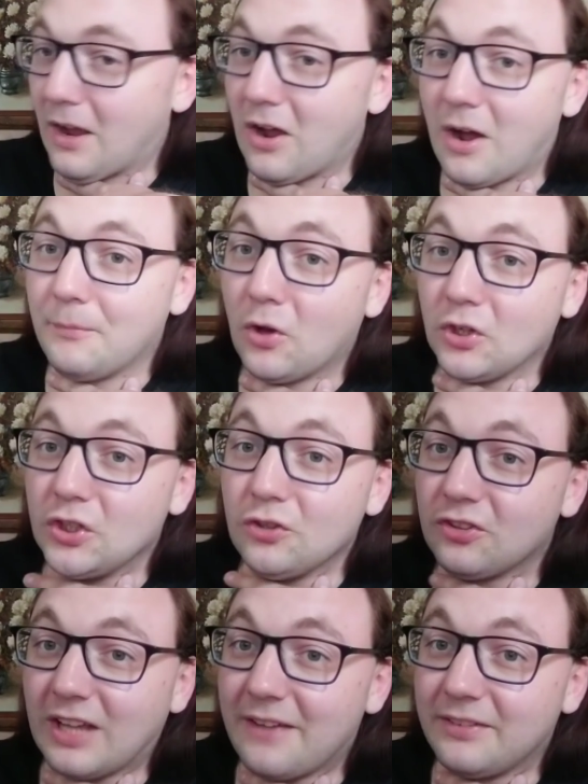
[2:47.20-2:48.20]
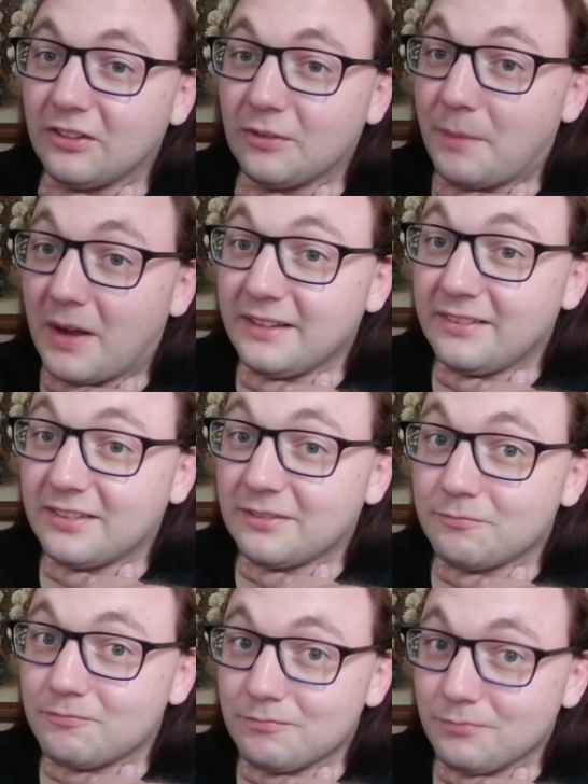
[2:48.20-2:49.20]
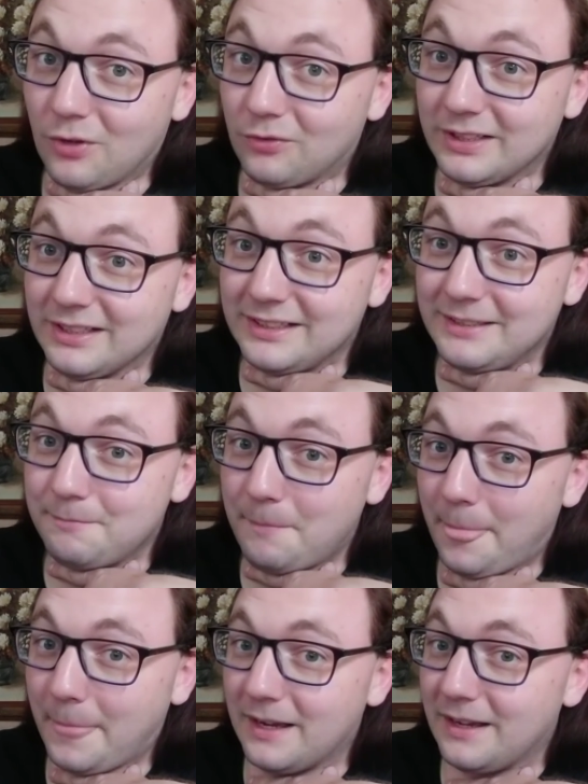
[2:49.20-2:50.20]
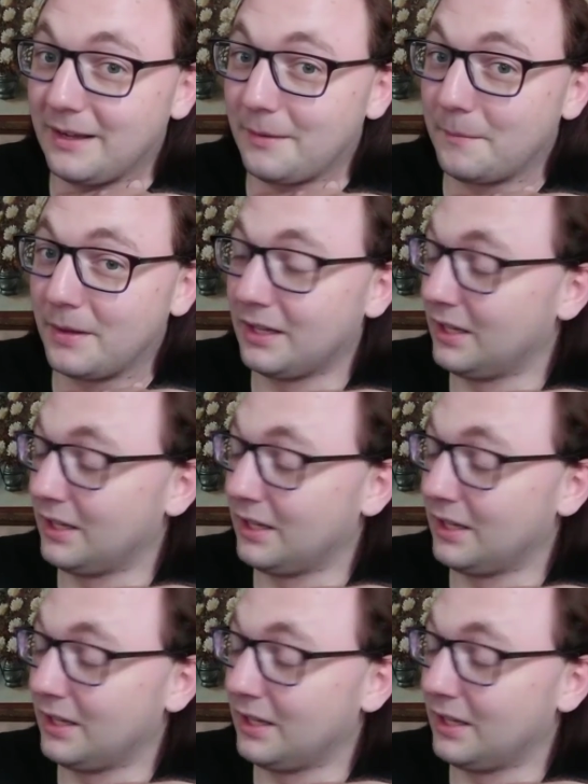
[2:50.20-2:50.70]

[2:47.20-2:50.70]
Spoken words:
I'm not used to having spice, not really. I'm